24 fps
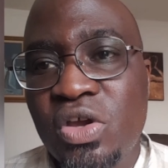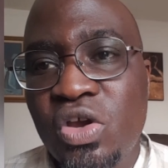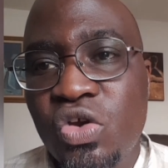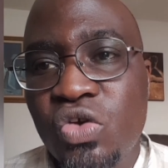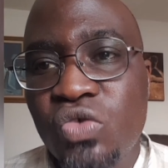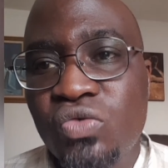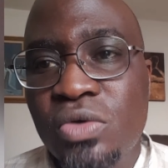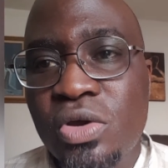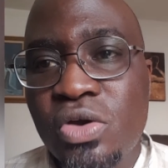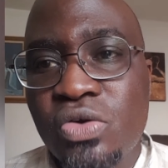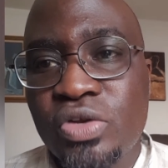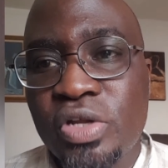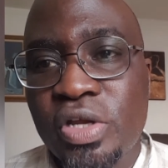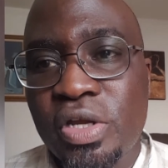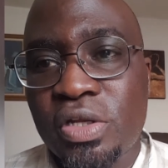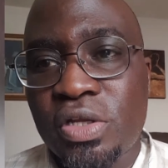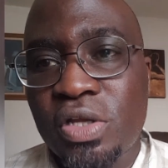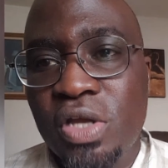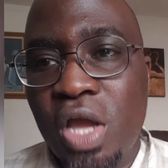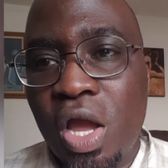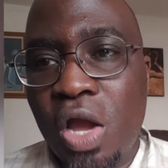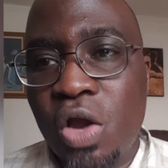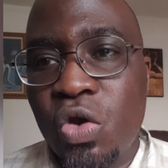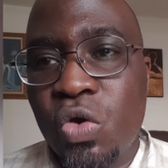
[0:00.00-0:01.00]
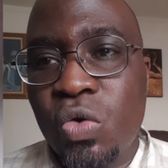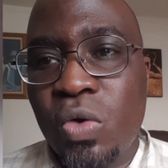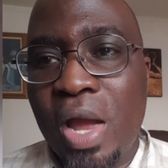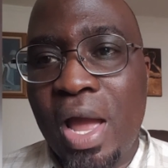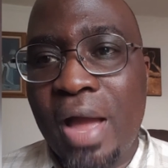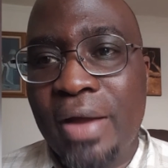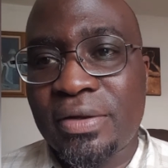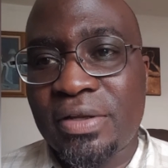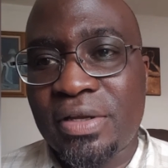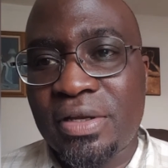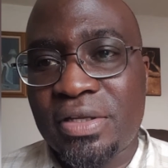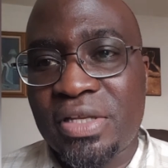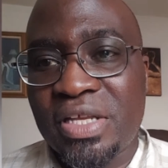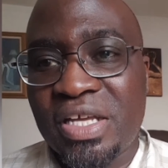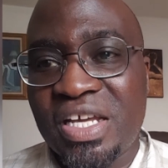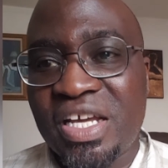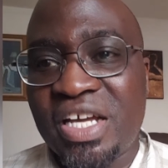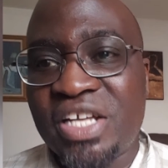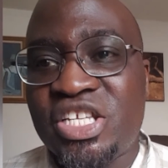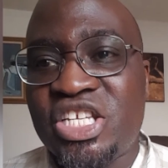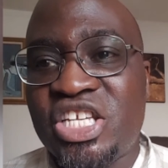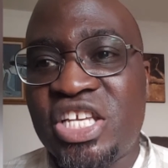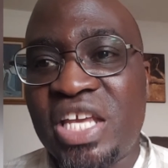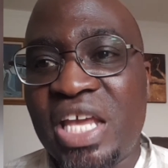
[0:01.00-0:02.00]
Rooted, grounded,
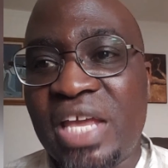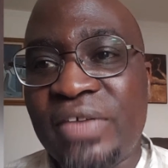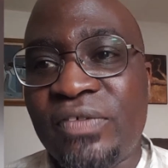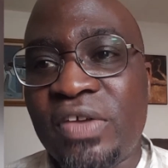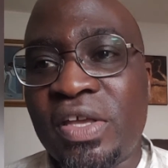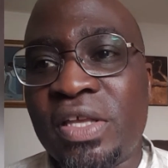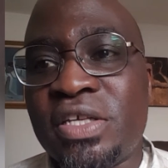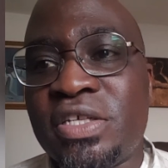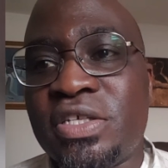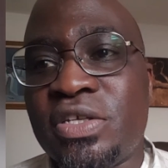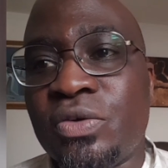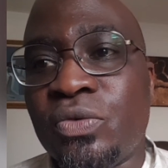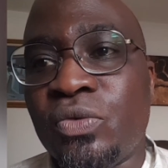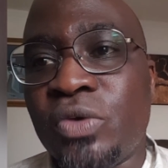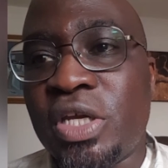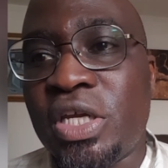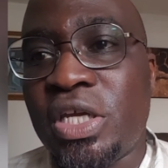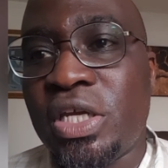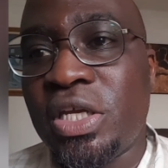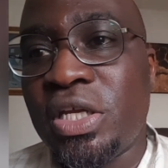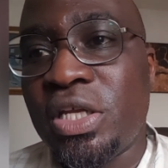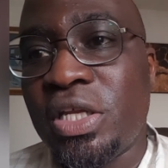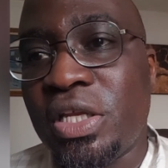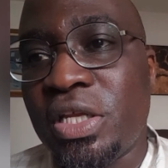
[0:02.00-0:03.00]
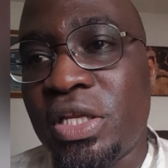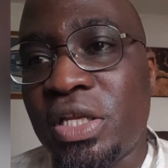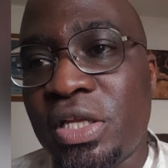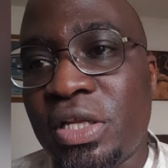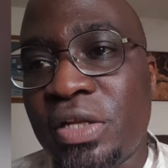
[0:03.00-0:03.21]
achieving serene.